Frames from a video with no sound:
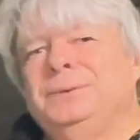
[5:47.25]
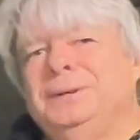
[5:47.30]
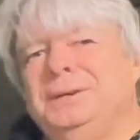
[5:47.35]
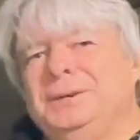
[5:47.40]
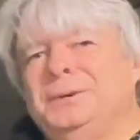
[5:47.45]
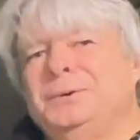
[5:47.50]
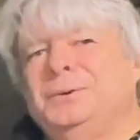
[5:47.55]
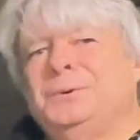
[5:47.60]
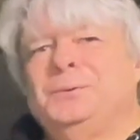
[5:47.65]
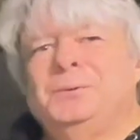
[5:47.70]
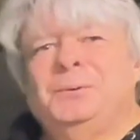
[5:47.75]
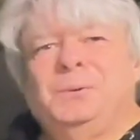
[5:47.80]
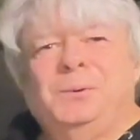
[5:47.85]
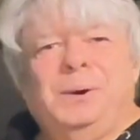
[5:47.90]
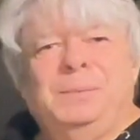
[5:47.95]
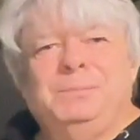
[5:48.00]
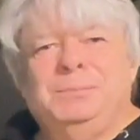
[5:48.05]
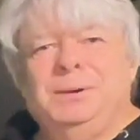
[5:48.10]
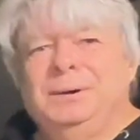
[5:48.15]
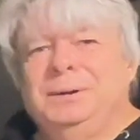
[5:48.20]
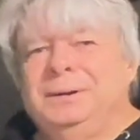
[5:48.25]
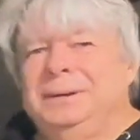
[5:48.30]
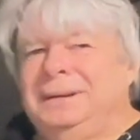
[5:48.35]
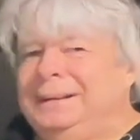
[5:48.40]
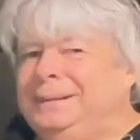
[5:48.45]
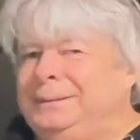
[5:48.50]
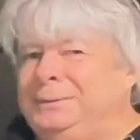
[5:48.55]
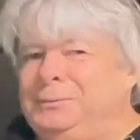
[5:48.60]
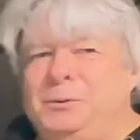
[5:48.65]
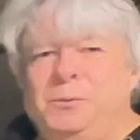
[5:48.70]

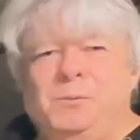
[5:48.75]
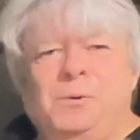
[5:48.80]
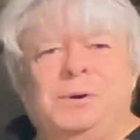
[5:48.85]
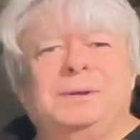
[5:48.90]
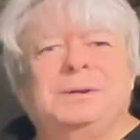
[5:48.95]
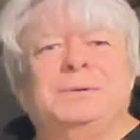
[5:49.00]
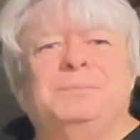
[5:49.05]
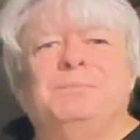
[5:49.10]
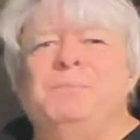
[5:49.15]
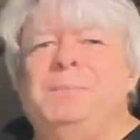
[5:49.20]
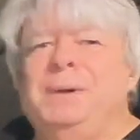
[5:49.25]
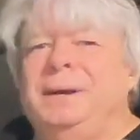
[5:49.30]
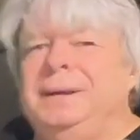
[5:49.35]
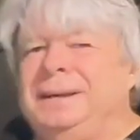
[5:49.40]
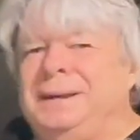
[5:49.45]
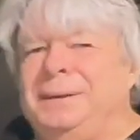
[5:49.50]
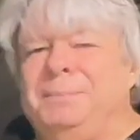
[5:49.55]
don't want to make